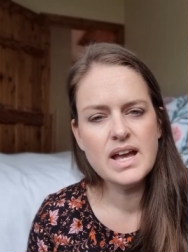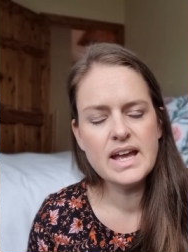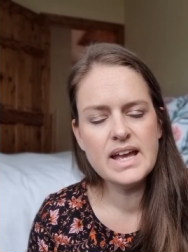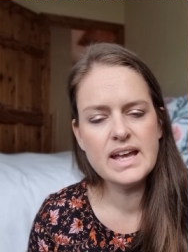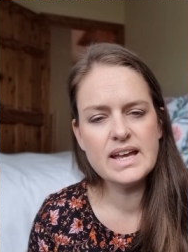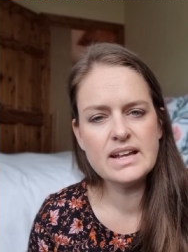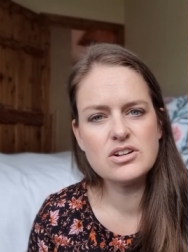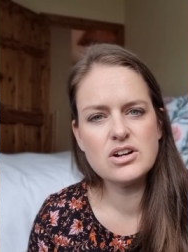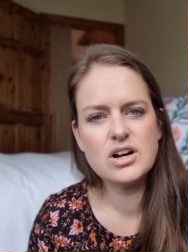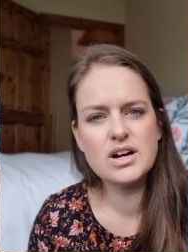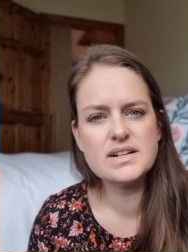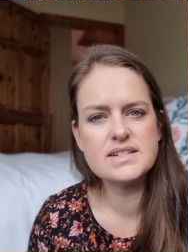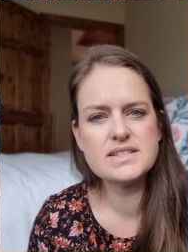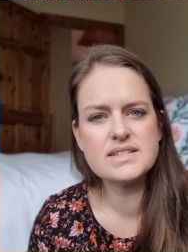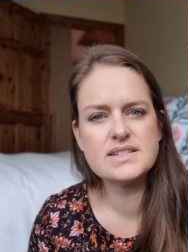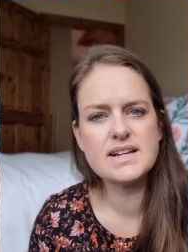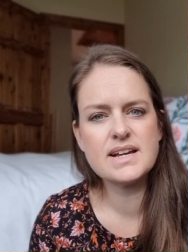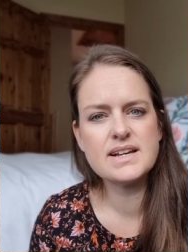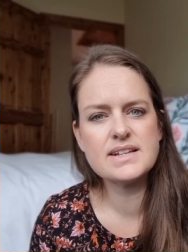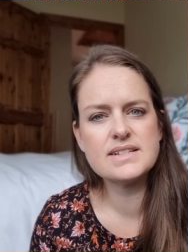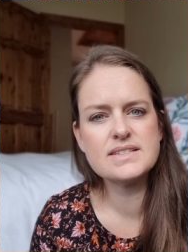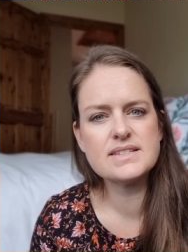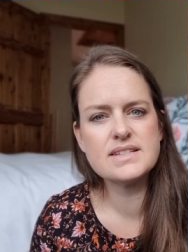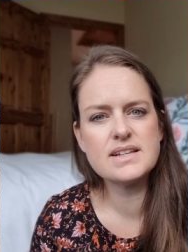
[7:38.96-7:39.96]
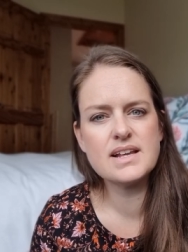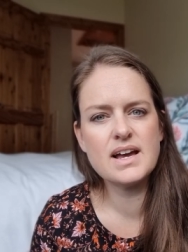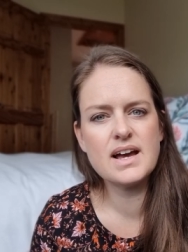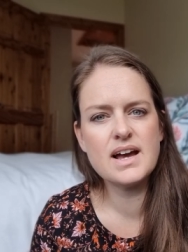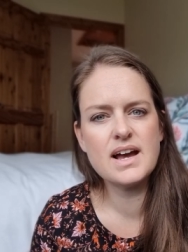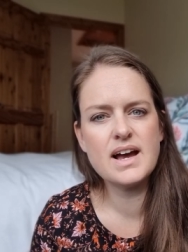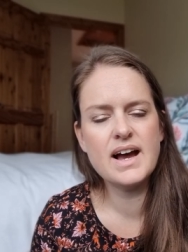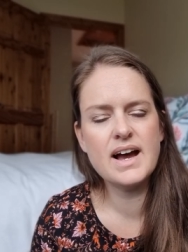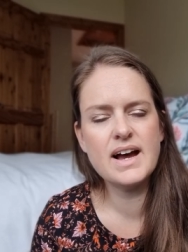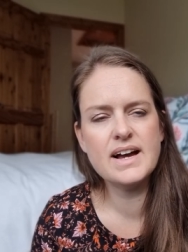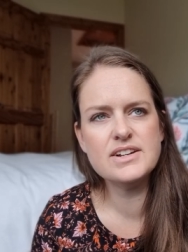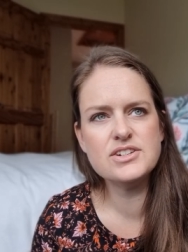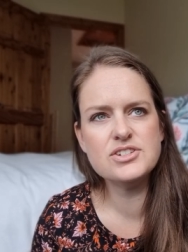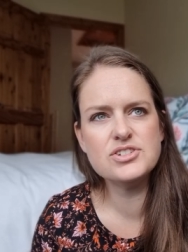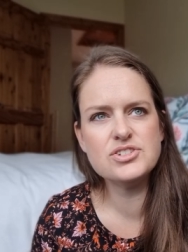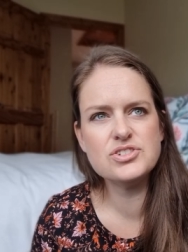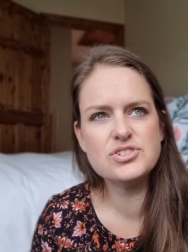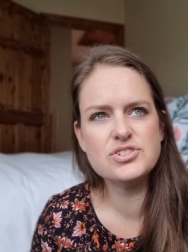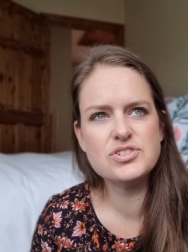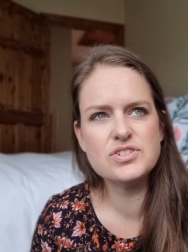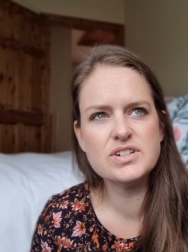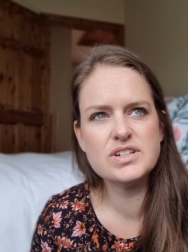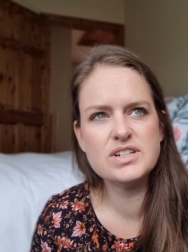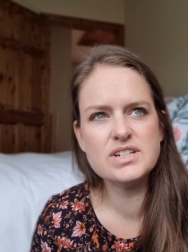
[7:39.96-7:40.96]
it cost us
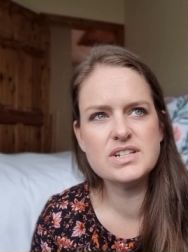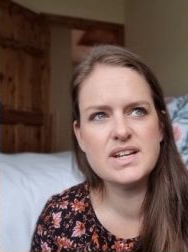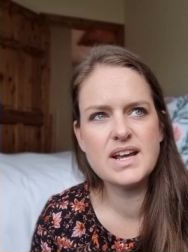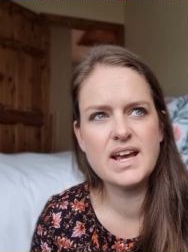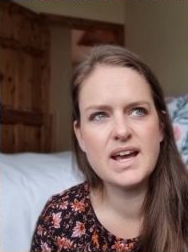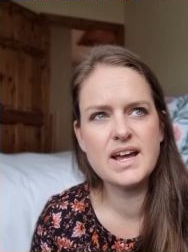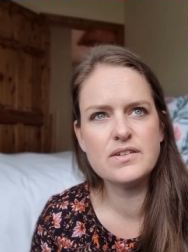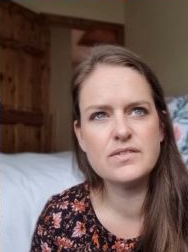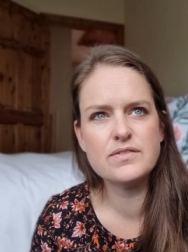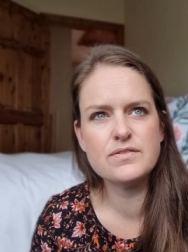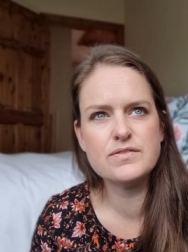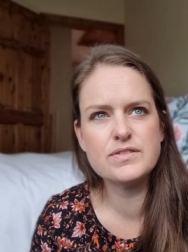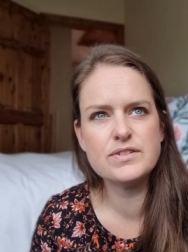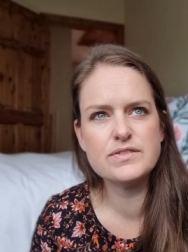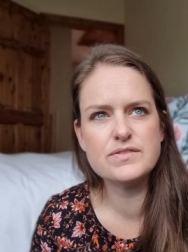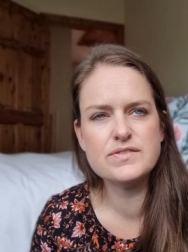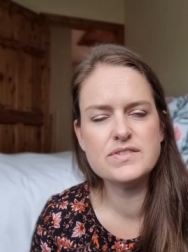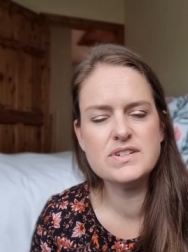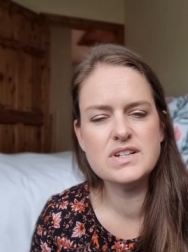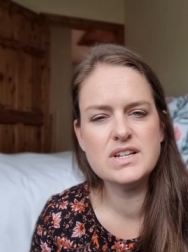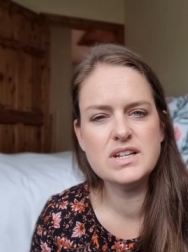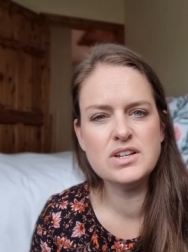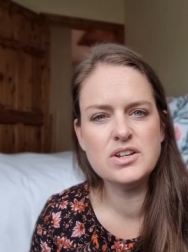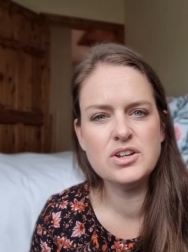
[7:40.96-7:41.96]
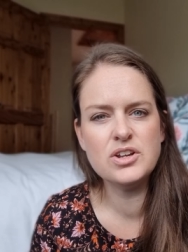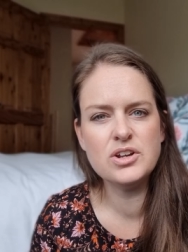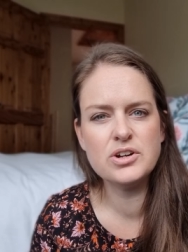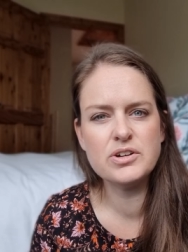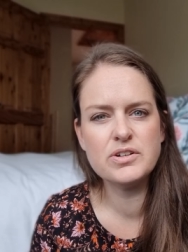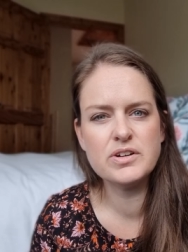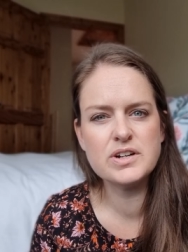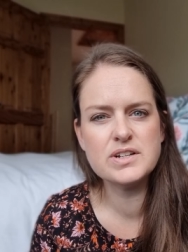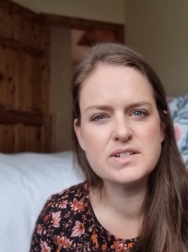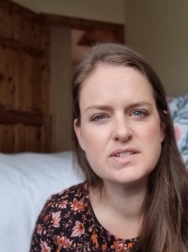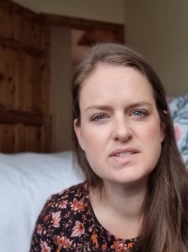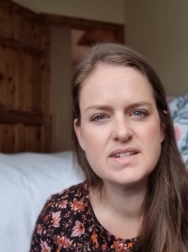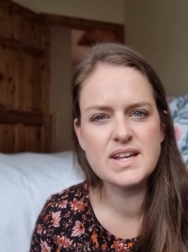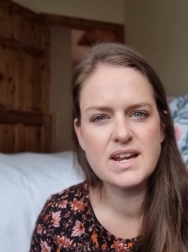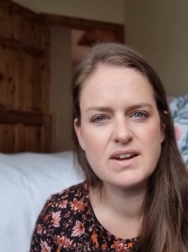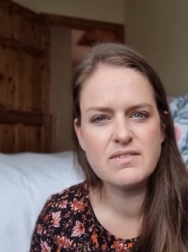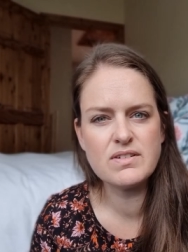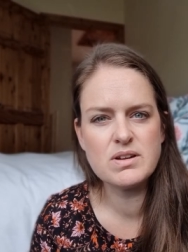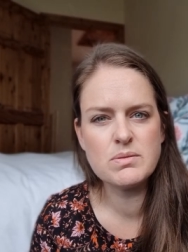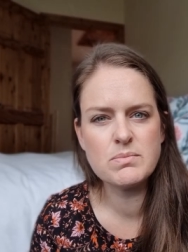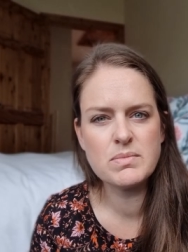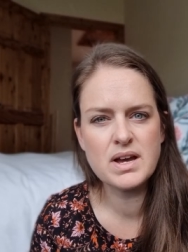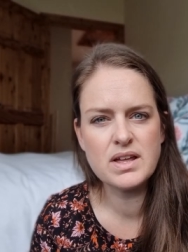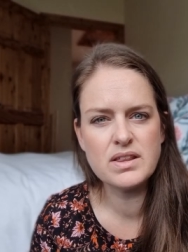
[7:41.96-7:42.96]
115 euros
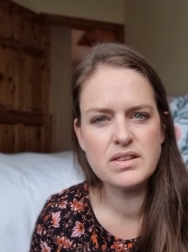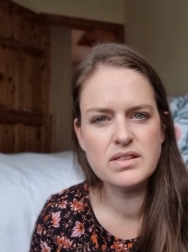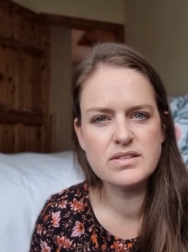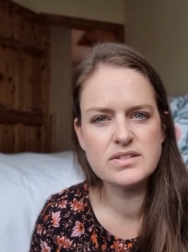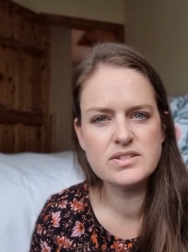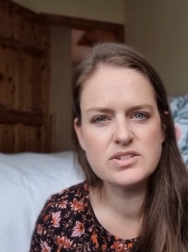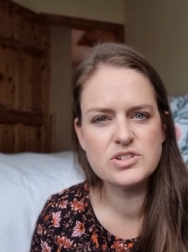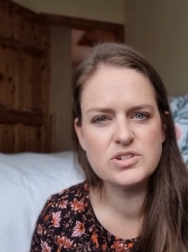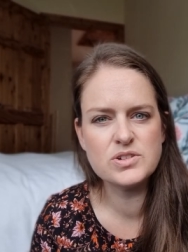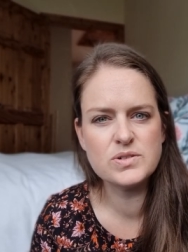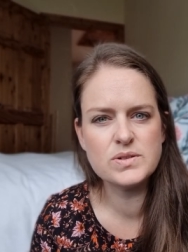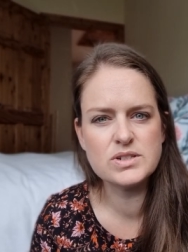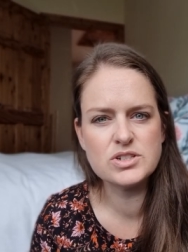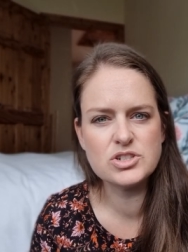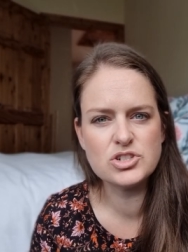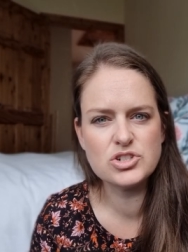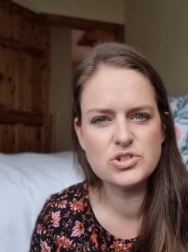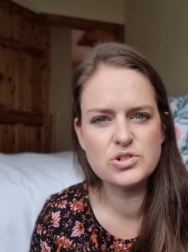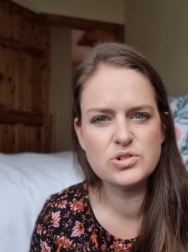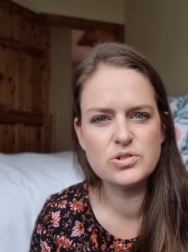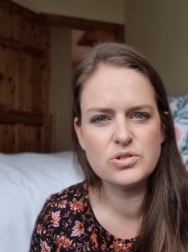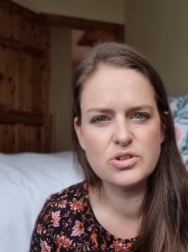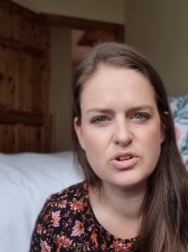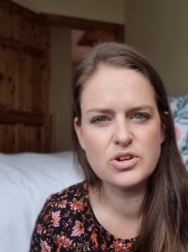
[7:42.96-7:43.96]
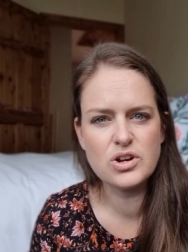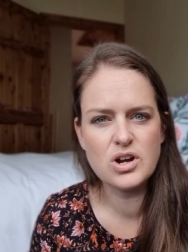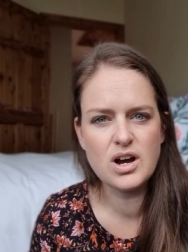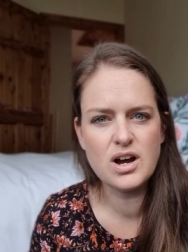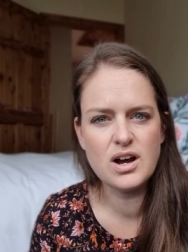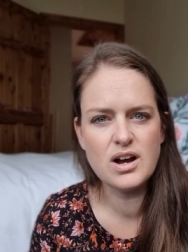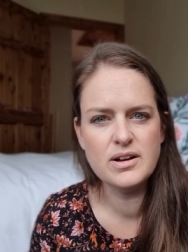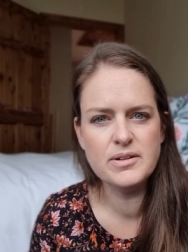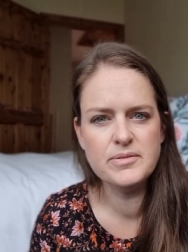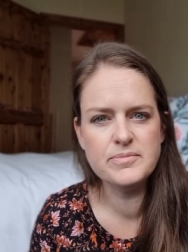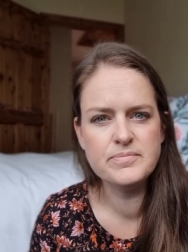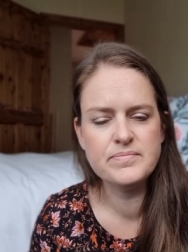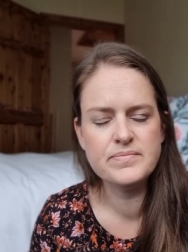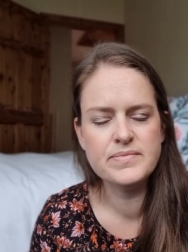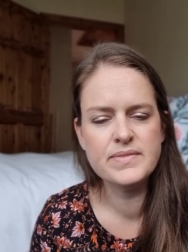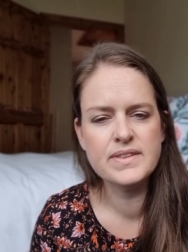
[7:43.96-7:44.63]
every month to insure the car.